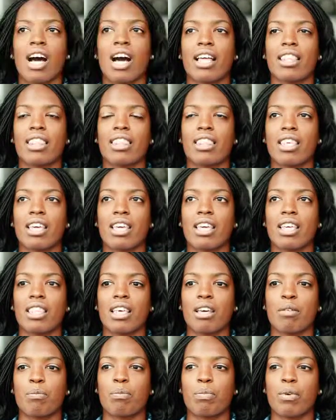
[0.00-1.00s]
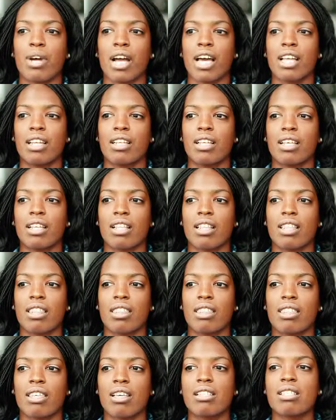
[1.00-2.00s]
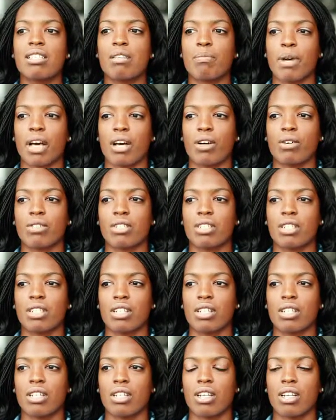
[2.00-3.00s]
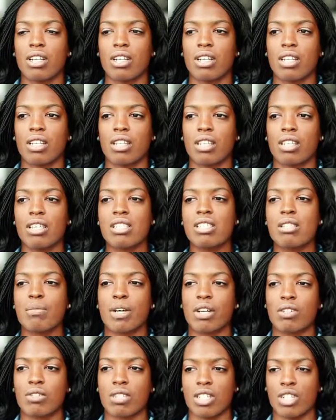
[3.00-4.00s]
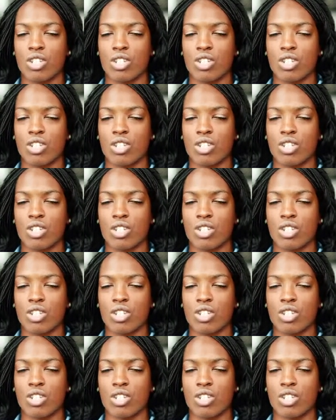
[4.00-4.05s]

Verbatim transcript: I think that Brad thinks about thinks about